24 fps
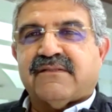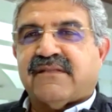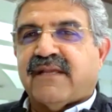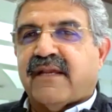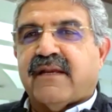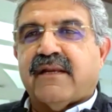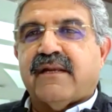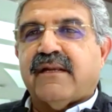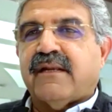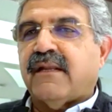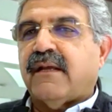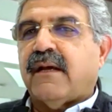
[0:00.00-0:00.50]

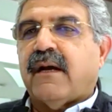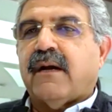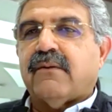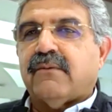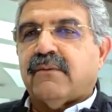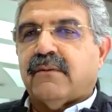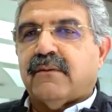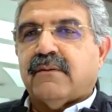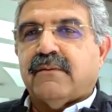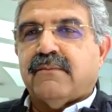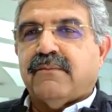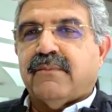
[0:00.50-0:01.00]
second day
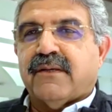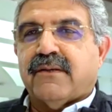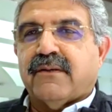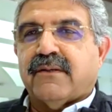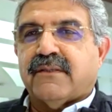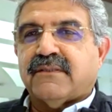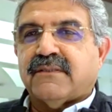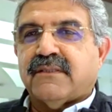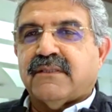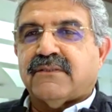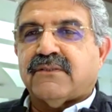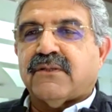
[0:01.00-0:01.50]
out
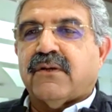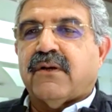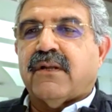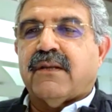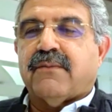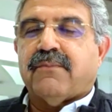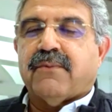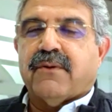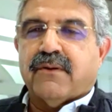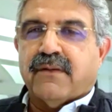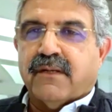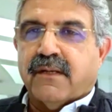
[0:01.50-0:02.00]
because it's all
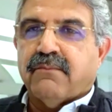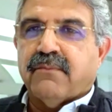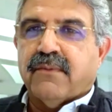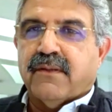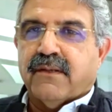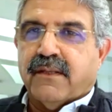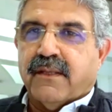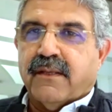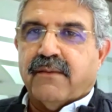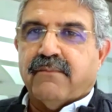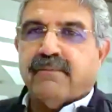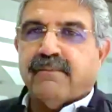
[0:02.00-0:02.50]
about number
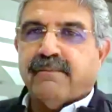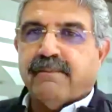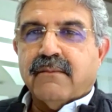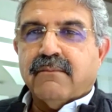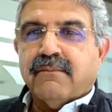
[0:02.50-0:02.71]
game.